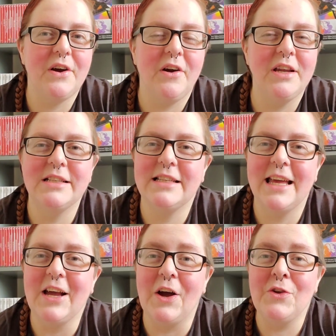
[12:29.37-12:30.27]

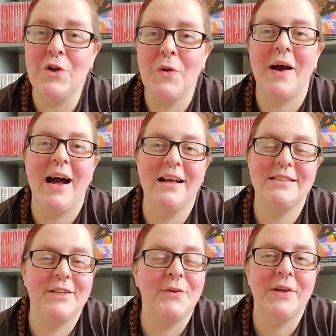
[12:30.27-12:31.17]
honestly, I knew I had
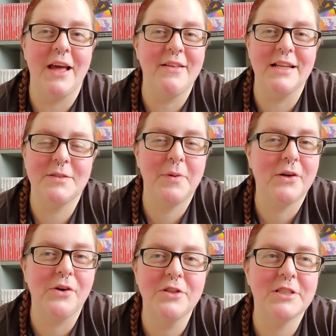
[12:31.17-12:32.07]
to get this
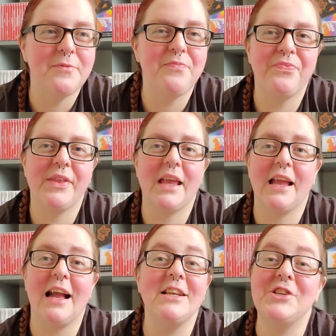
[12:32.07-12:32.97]
because,
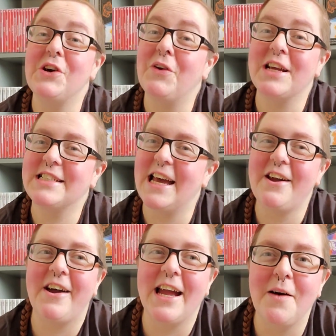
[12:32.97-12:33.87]
as you know, like I say,
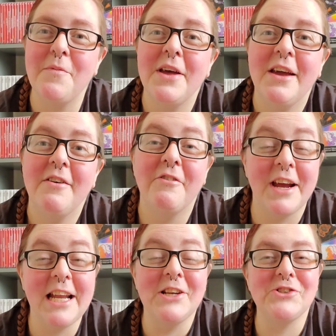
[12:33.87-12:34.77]
I am
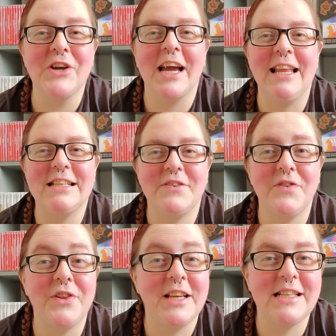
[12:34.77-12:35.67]
really enjoying collecting
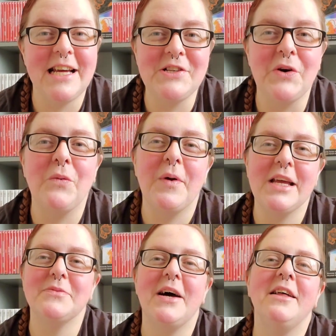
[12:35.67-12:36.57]
for the Nintendo
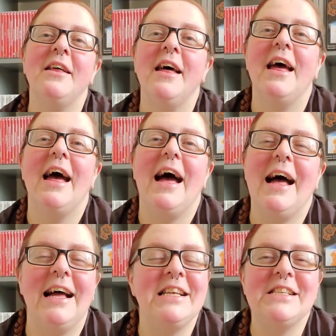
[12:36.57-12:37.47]
Wii as well,
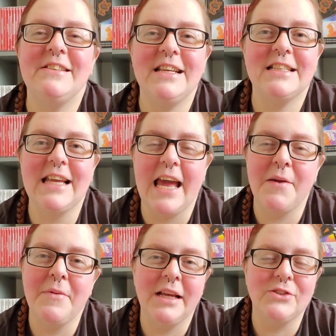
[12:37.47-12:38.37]
and this
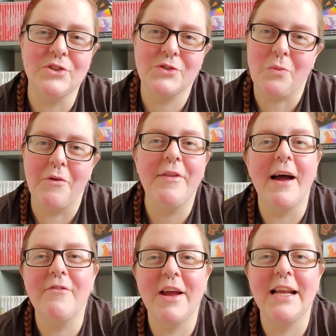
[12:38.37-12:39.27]
game is just one
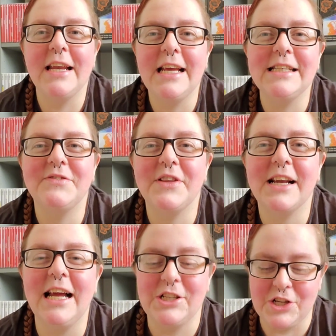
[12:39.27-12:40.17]
that I really needed for
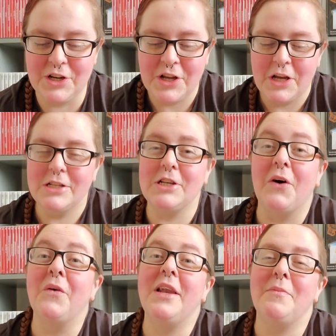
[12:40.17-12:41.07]
the collection.
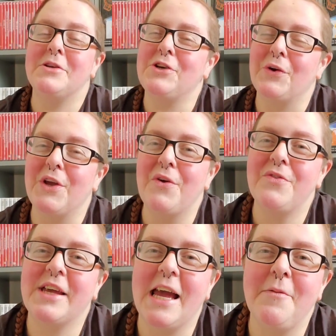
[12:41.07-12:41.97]
So let me show you
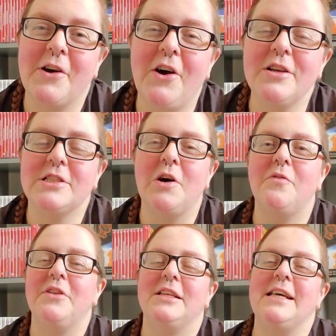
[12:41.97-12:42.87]
the game I got. So
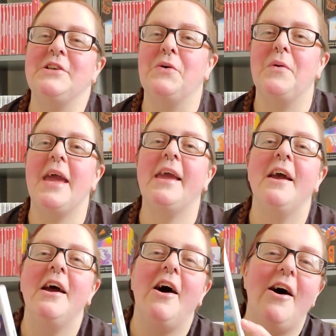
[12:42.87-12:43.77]
for the Nintendo Wii,
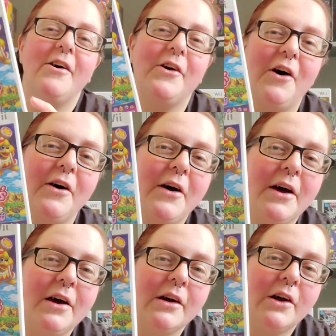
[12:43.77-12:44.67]
I got
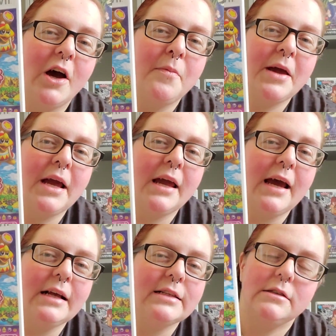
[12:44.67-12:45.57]

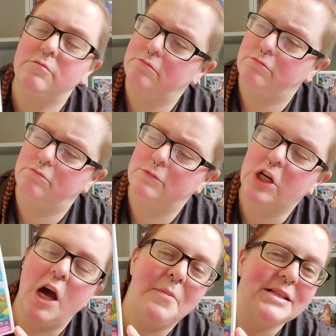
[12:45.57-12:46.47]
Kirby's
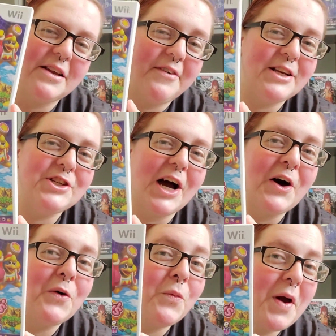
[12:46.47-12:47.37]

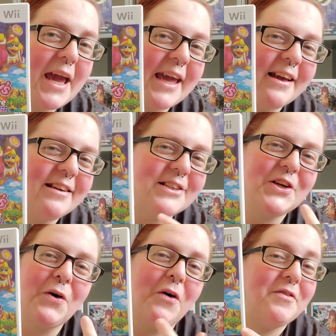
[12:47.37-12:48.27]
Adventure Wii.
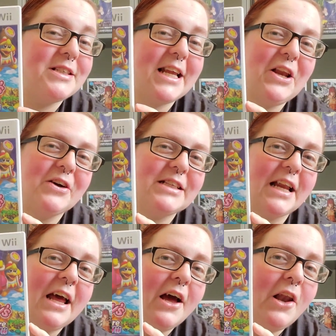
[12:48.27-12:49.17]
So obviously, like I
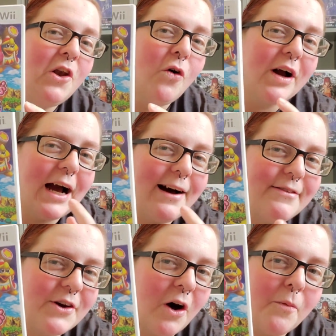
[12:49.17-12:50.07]
said, look
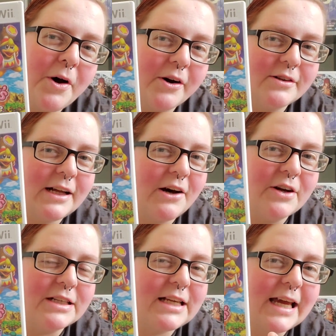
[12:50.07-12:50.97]
at the artwork on that.
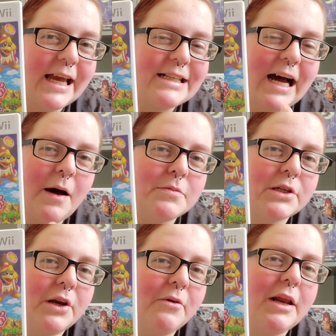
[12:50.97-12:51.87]
Honestly, it is
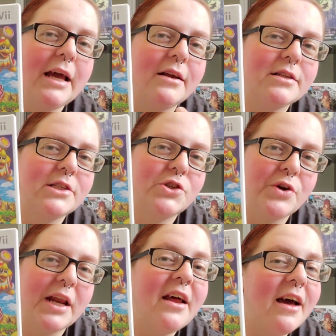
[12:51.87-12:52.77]
absolutely
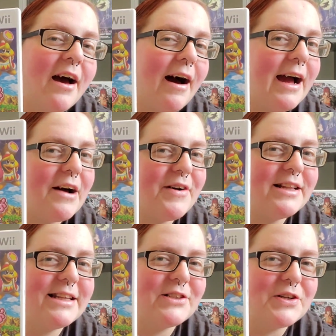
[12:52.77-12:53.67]
stunning. I have
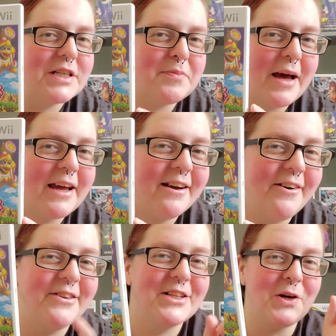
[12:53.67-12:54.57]
had this on display
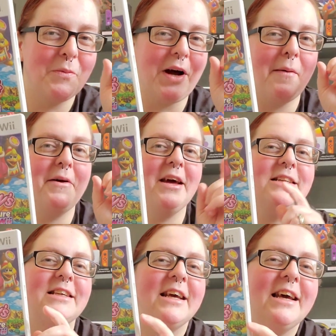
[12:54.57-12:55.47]
on the top
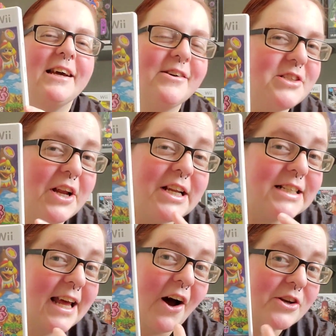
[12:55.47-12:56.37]
cabinet because
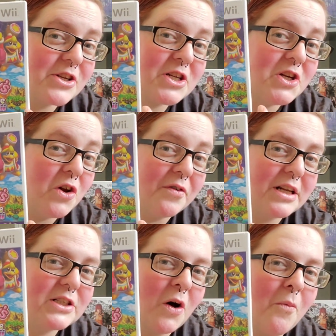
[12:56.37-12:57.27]
honestly, I just love
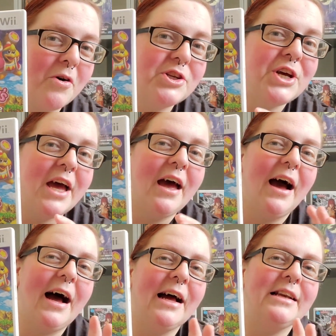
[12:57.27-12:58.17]
it so much.
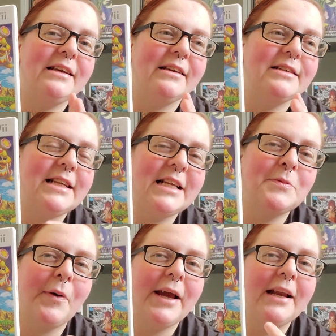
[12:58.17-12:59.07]
And since
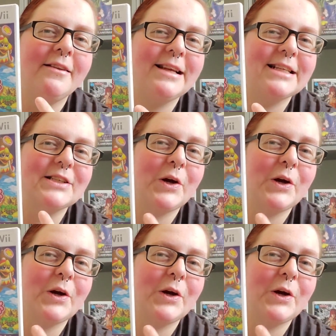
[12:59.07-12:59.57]
buying this